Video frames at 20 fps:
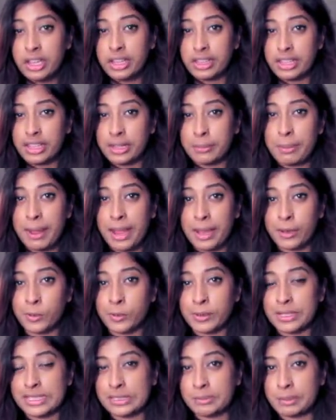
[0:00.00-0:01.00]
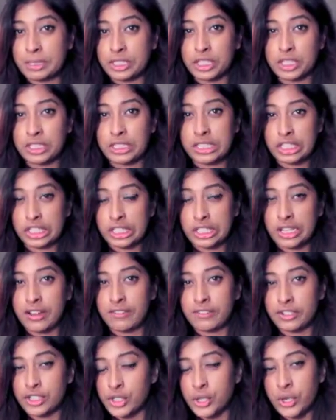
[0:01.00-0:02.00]
the Penguin special edition
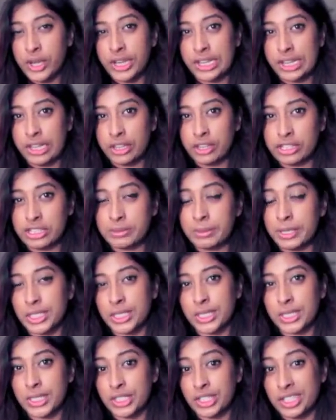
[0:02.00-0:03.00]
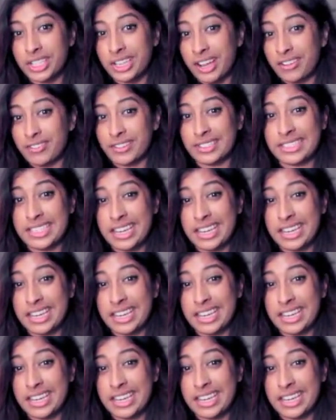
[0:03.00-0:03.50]
covers or any other special edition covers,